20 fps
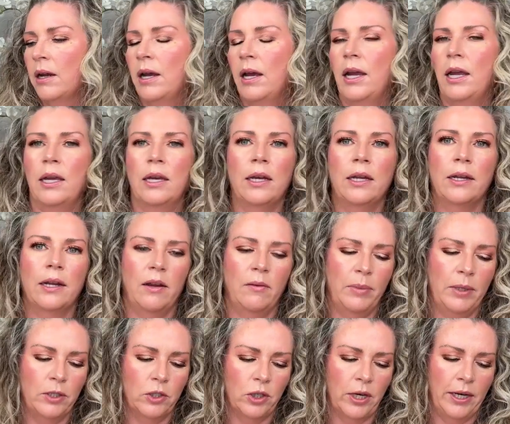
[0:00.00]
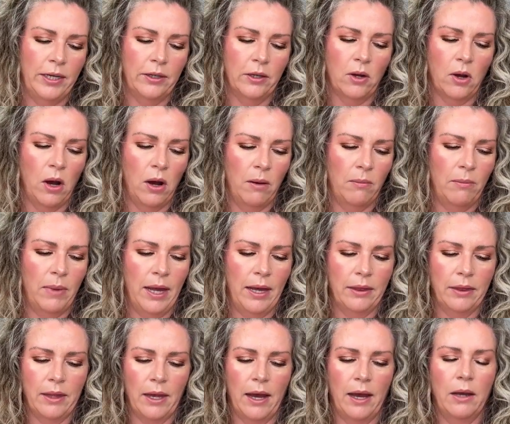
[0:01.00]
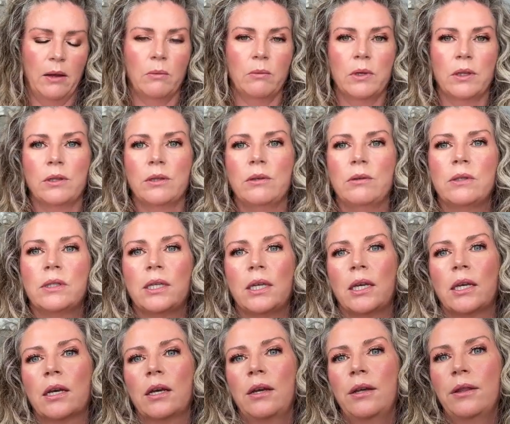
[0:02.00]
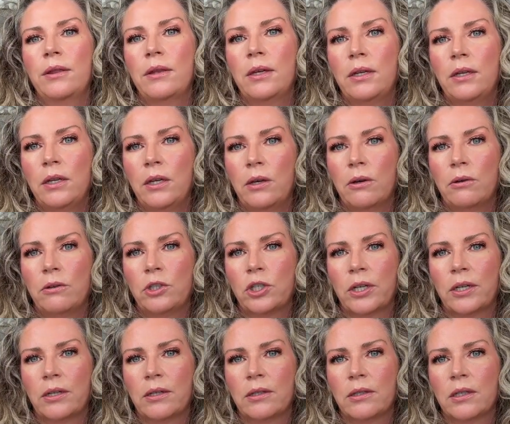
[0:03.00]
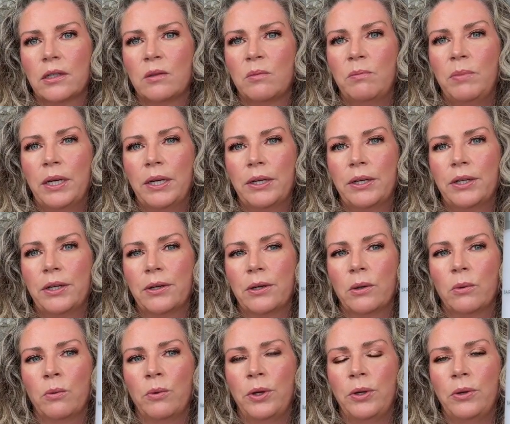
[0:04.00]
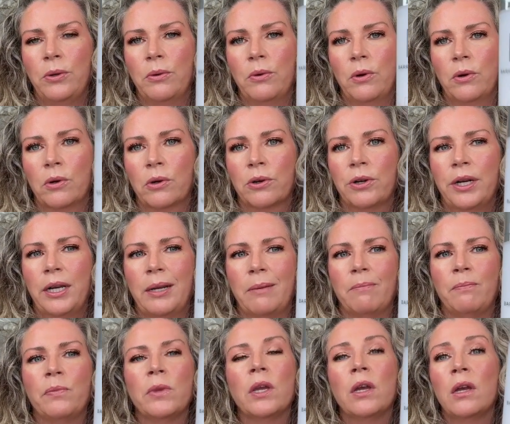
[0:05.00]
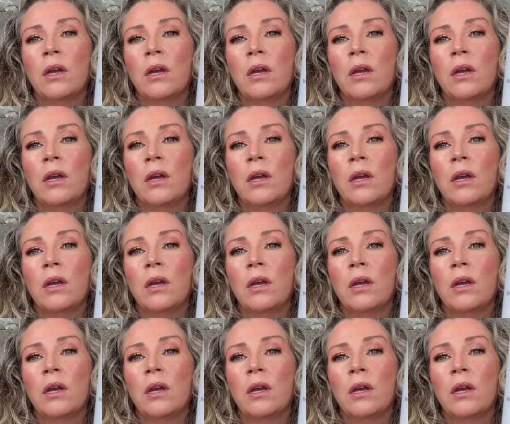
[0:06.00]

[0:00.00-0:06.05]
And I've been trying to combat that with using the Neogenesis Barrier Renewal Cream.